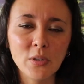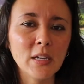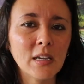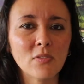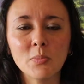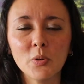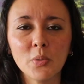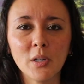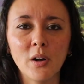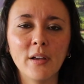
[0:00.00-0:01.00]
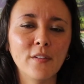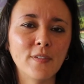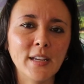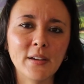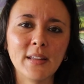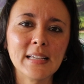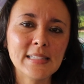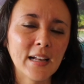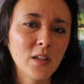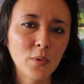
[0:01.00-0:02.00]
You can give them a quick call and find out
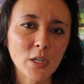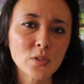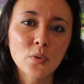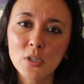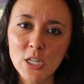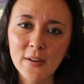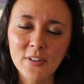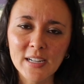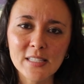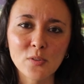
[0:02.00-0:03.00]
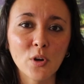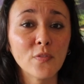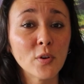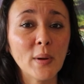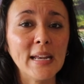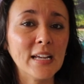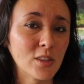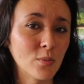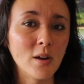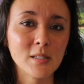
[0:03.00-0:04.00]
exactly where your tour driver is, or if you're waiting at
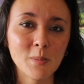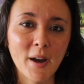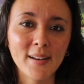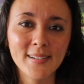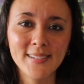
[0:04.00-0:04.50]
the wrong spot.